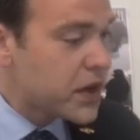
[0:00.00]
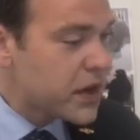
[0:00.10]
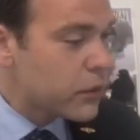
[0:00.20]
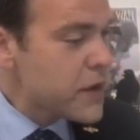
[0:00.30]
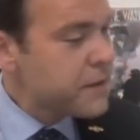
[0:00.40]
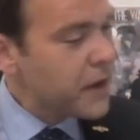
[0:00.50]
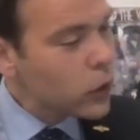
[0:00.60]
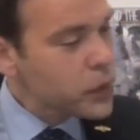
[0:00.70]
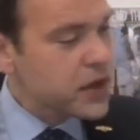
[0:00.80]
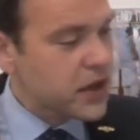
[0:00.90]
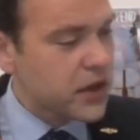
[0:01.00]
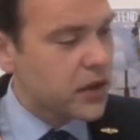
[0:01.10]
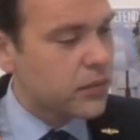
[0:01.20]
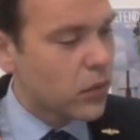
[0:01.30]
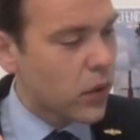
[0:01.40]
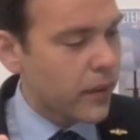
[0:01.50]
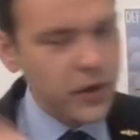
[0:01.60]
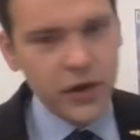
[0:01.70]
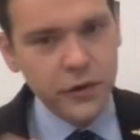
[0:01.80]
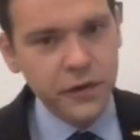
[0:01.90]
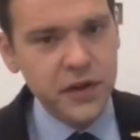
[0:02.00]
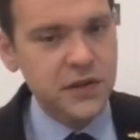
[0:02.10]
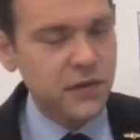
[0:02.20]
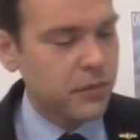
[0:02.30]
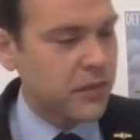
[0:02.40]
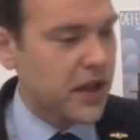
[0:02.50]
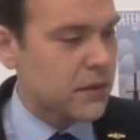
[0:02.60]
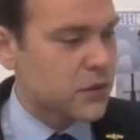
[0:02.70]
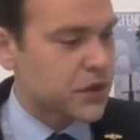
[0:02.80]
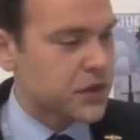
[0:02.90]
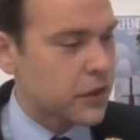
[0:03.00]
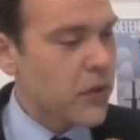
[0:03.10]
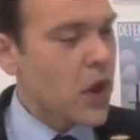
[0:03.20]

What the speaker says: We felt we needed more. I'm going to do McCabe's voice here.